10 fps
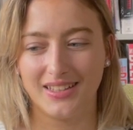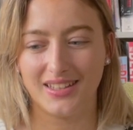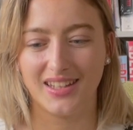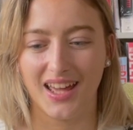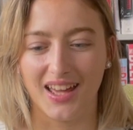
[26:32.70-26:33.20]

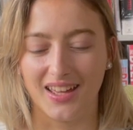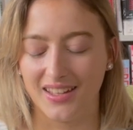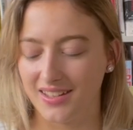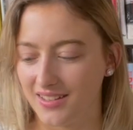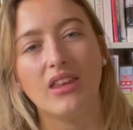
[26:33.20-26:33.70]
Yeah,
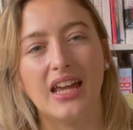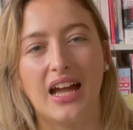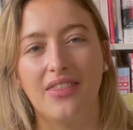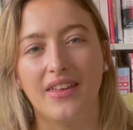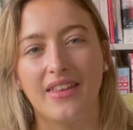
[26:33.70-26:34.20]

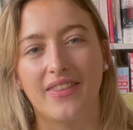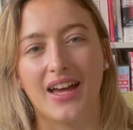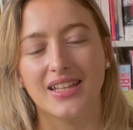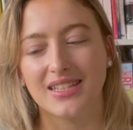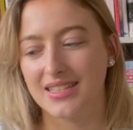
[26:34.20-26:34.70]
I think
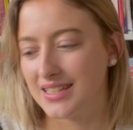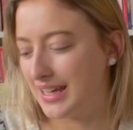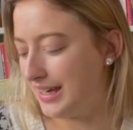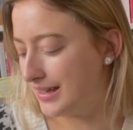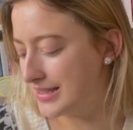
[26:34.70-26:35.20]
that's
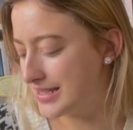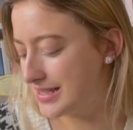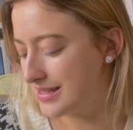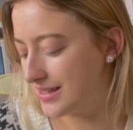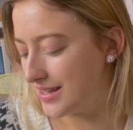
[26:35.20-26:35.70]
it.
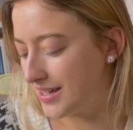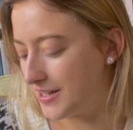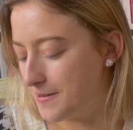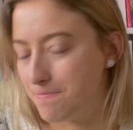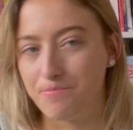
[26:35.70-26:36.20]

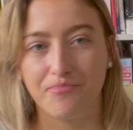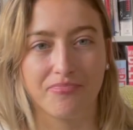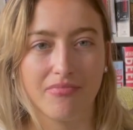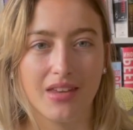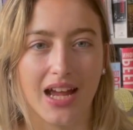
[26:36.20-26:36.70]

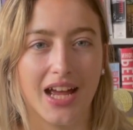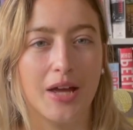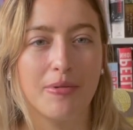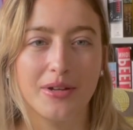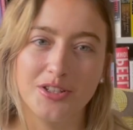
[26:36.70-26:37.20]
I
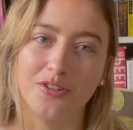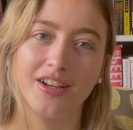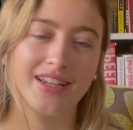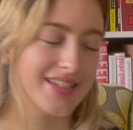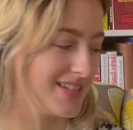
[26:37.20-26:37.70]
hope you
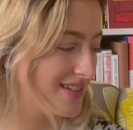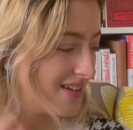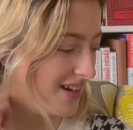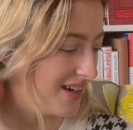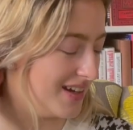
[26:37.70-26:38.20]
enjoyed,
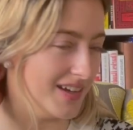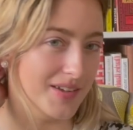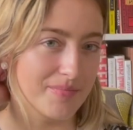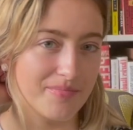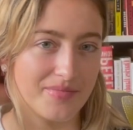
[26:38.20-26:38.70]

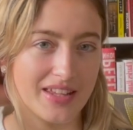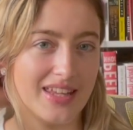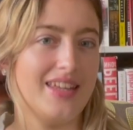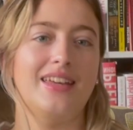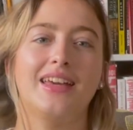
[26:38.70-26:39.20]
and
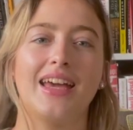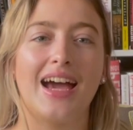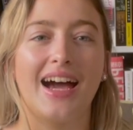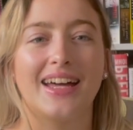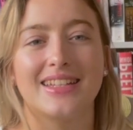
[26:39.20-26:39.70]

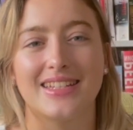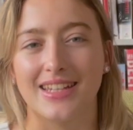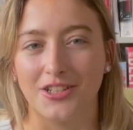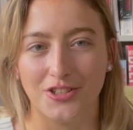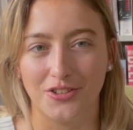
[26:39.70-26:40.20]

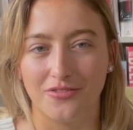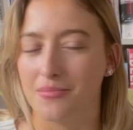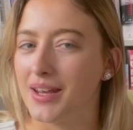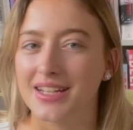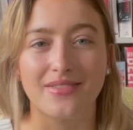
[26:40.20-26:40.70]
stay tuned for
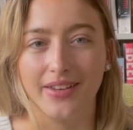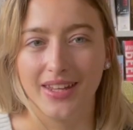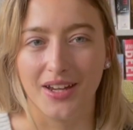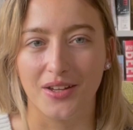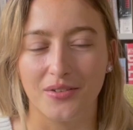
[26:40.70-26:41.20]
my next
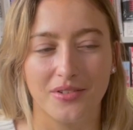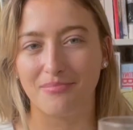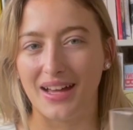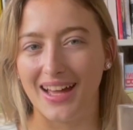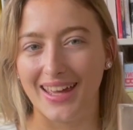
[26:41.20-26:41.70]
video.
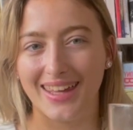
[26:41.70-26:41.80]
Bye!